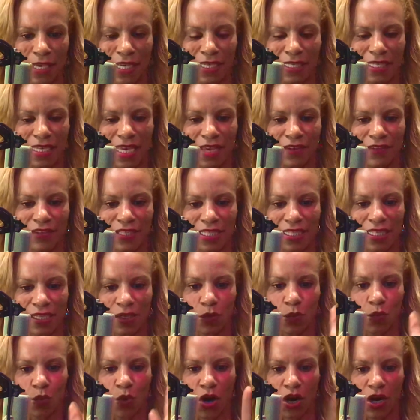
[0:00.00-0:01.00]
Pete
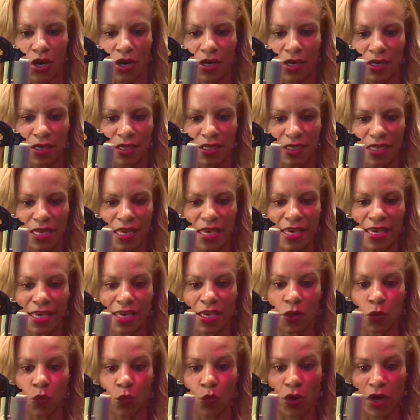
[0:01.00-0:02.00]
Davidson was,
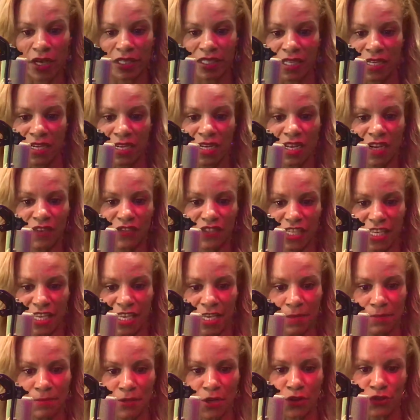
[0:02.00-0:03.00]
it wasn't enough to
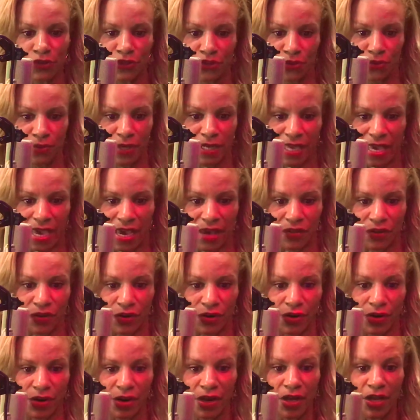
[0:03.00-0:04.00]
keep those two
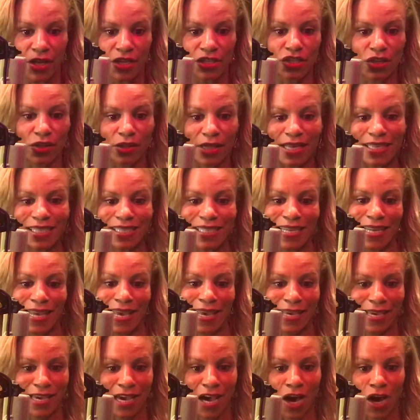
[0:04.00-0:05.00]
together. So let's
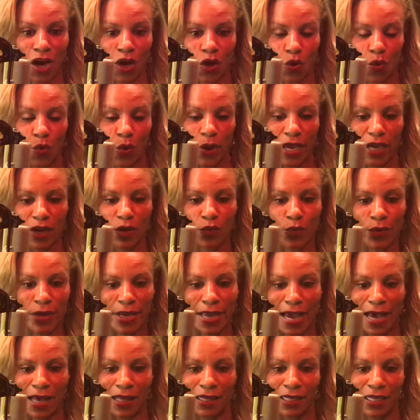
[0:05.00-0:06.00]
take a quick
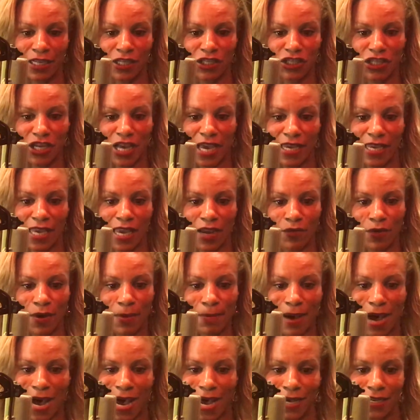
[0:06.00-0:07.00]
reality check and
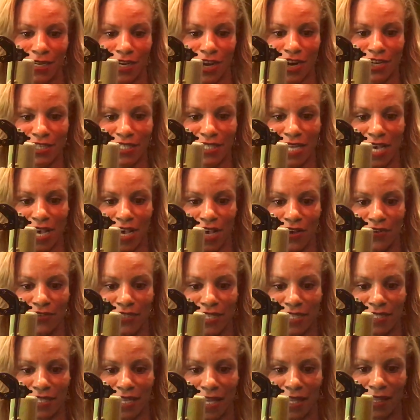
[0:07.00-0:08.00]
remind ourselves
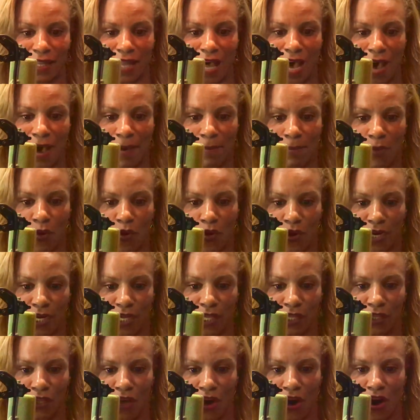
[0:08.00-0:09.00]
there's a lot more
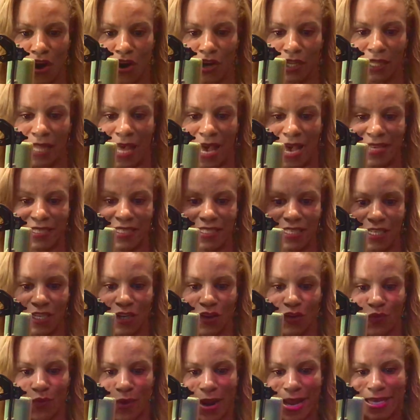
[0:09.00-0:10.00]
to long-lasting
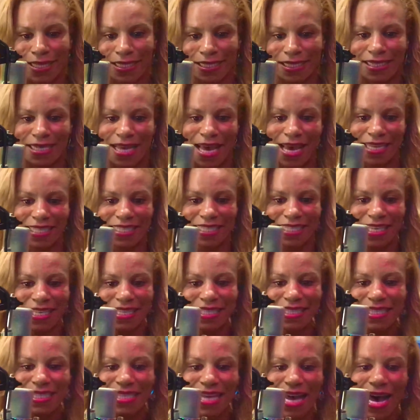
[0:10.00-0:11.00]
great sex
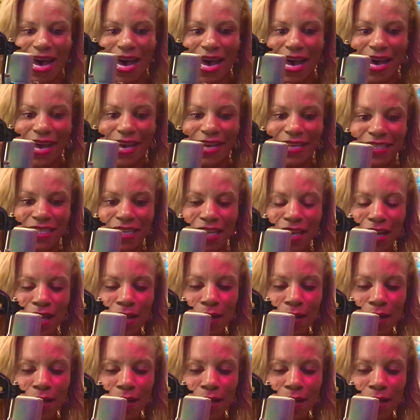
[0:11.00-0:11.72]
than size.